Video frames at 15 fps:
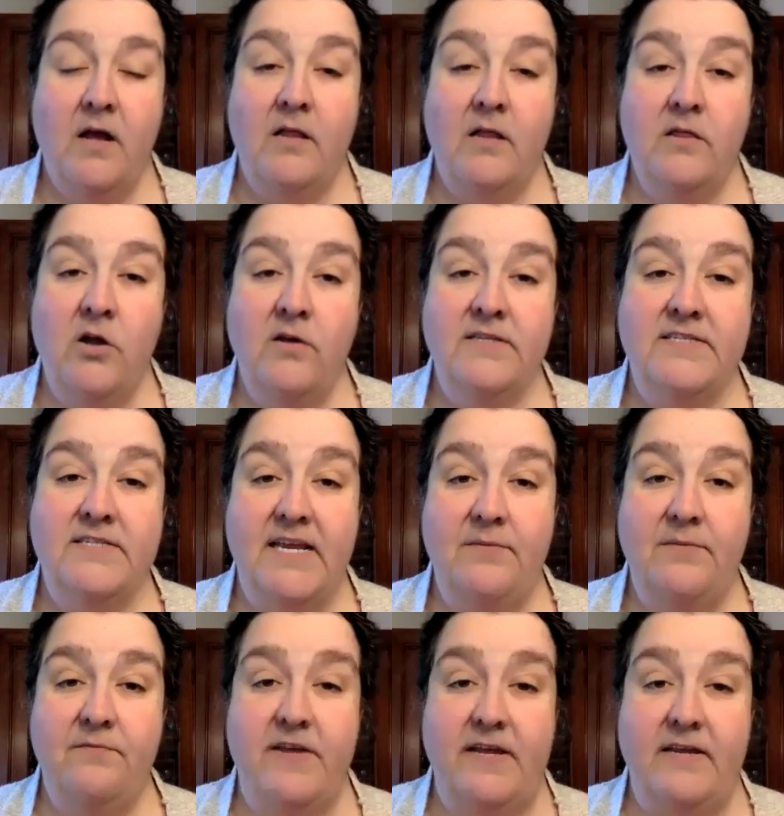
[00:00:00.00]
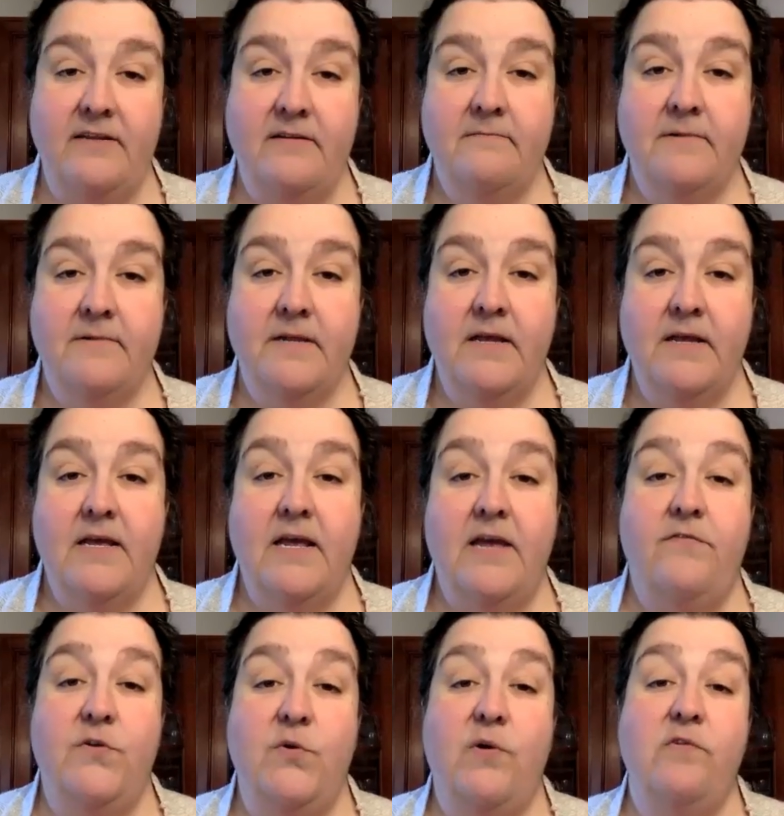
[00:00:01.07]
Along the same vein,
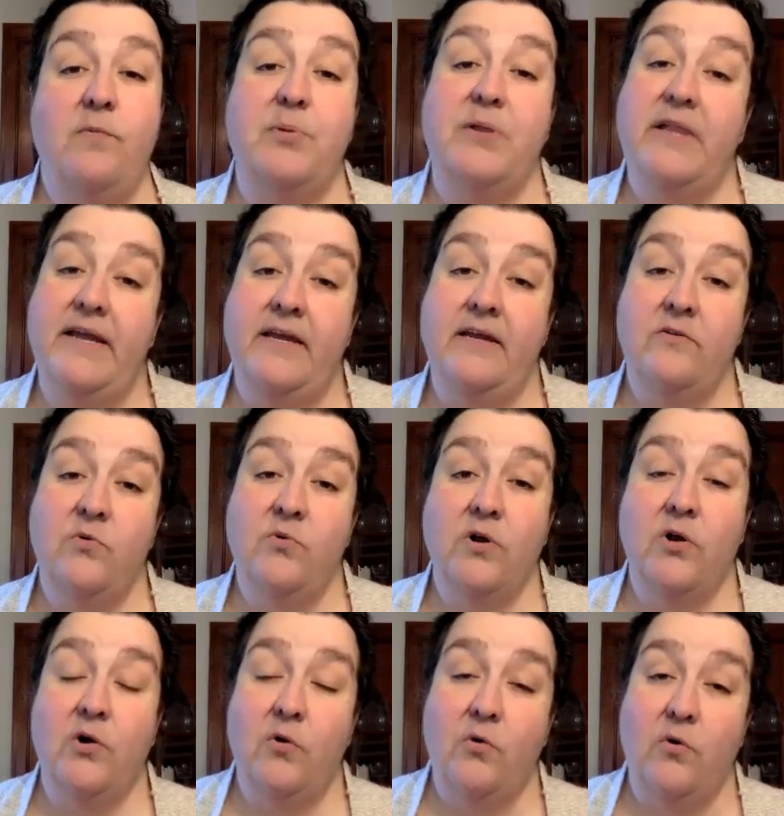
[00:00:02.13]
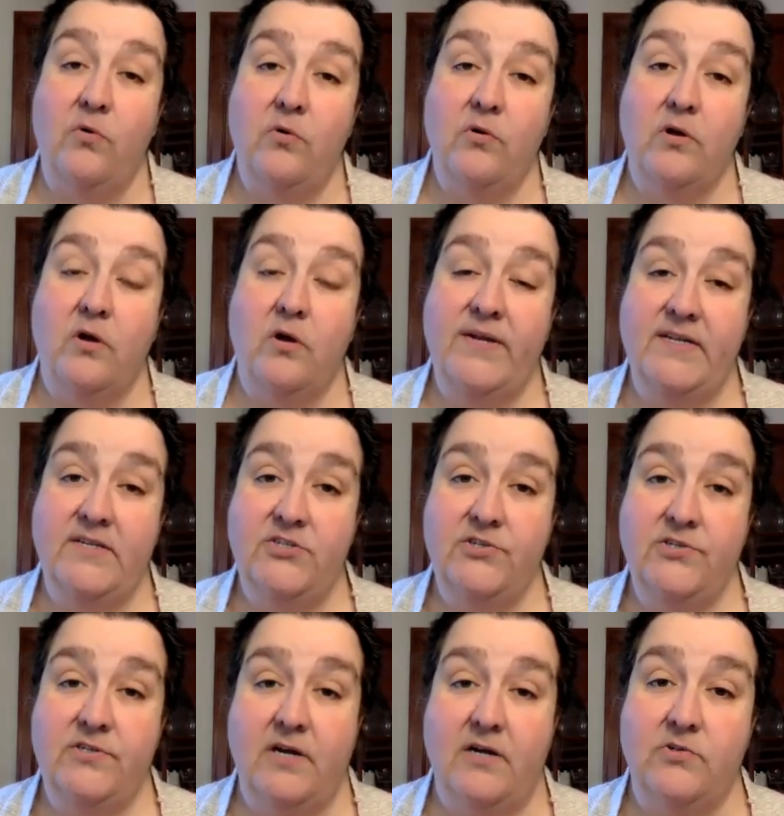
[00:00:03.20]
if you have a plan or a goal going into
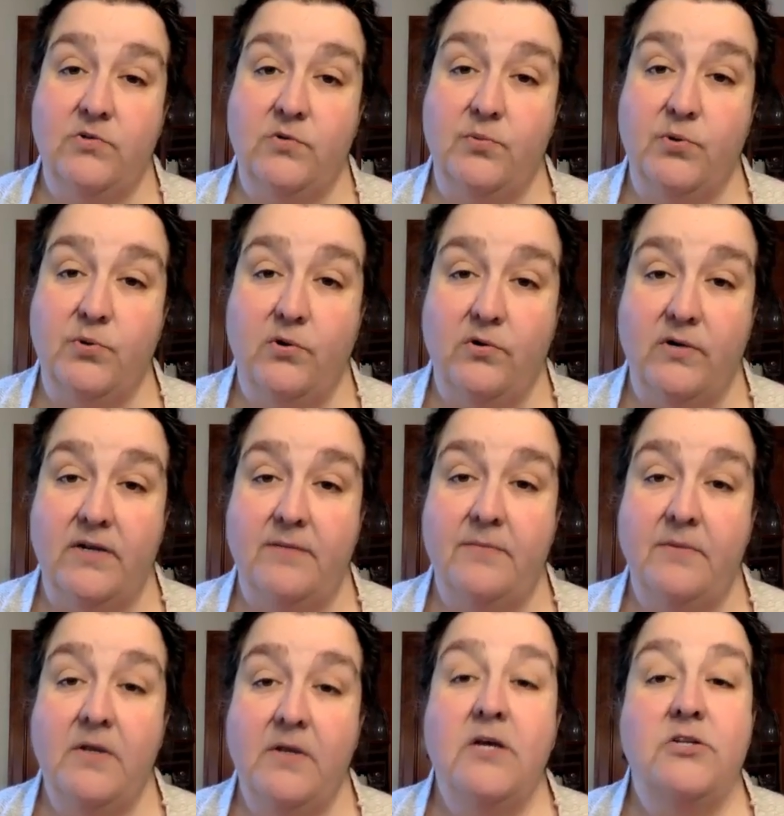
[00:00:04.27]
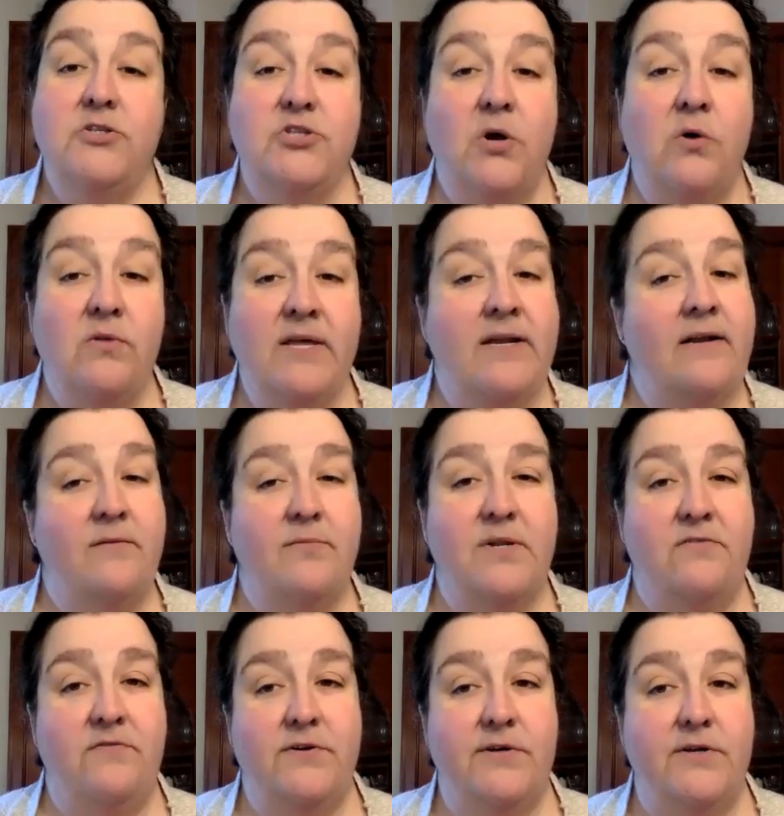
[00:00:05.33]
your doctoral program, don't let
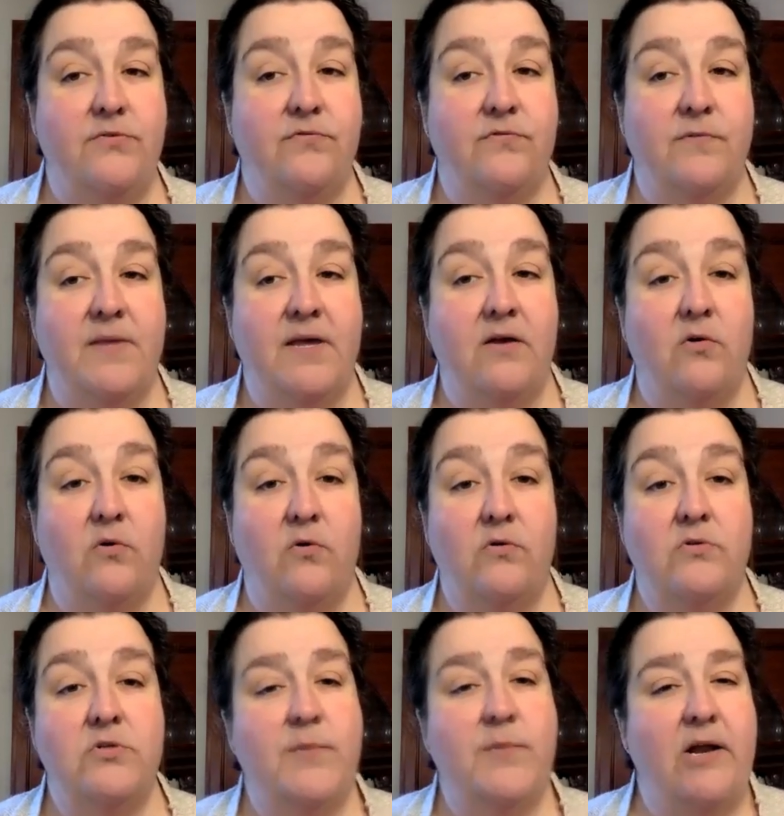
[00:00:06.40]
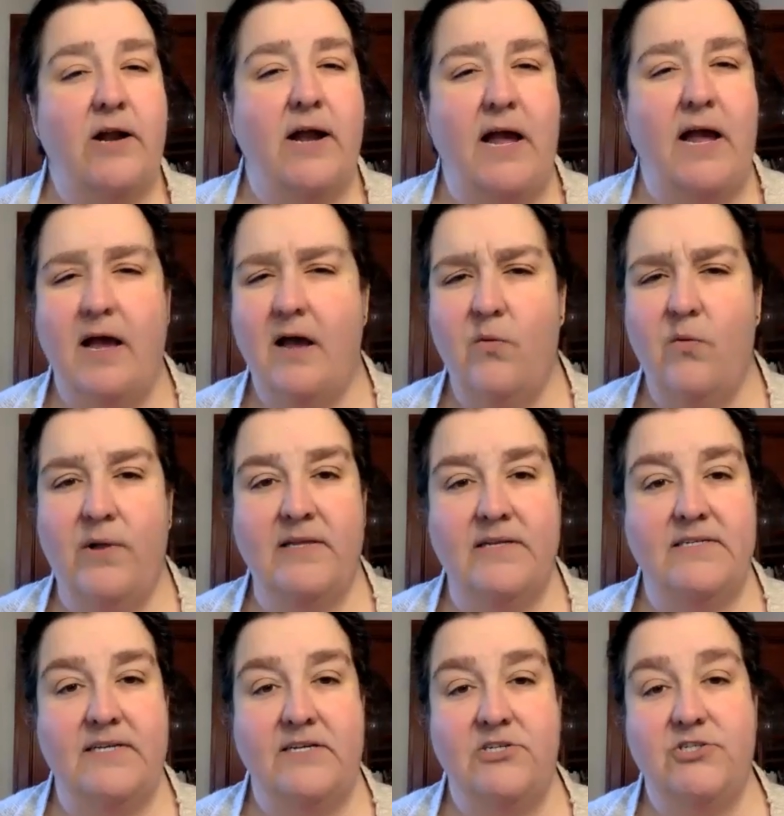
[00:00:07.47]
anybody veer you from that goal, no matter how well
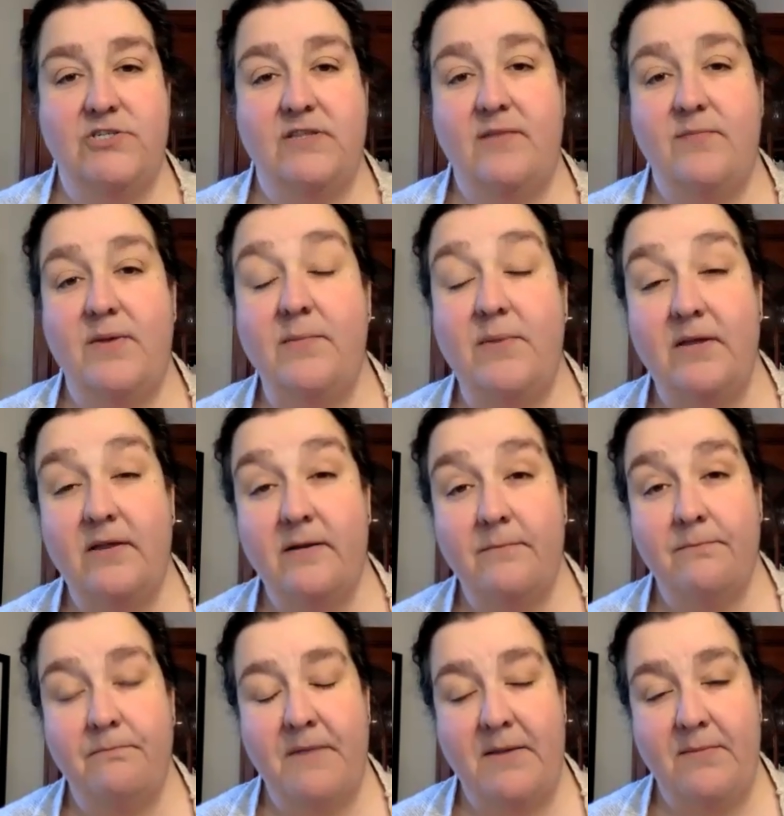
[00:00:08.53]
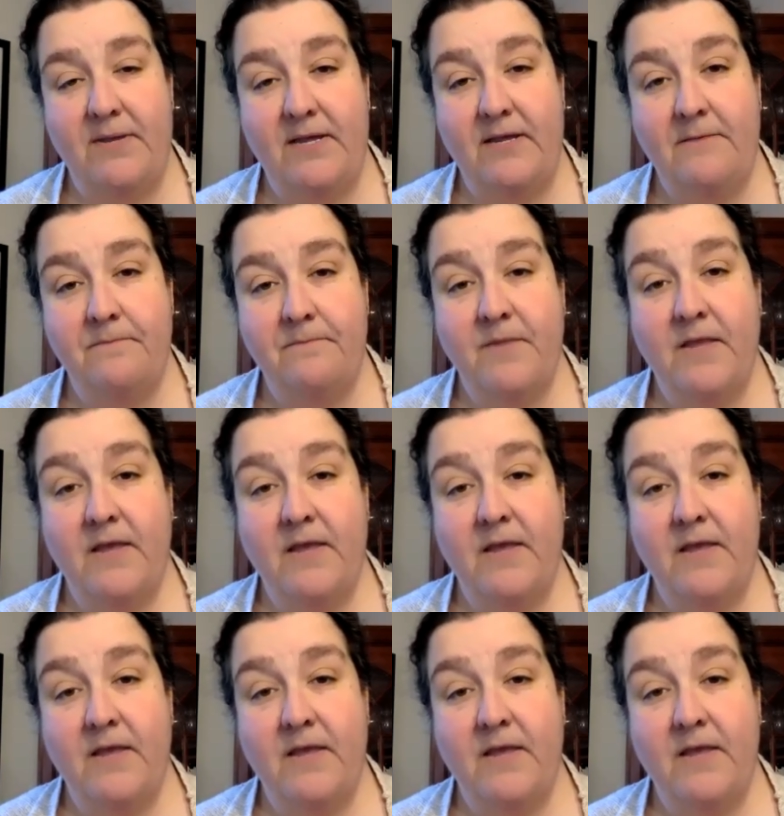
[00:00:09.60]
intentioned they may be, may be.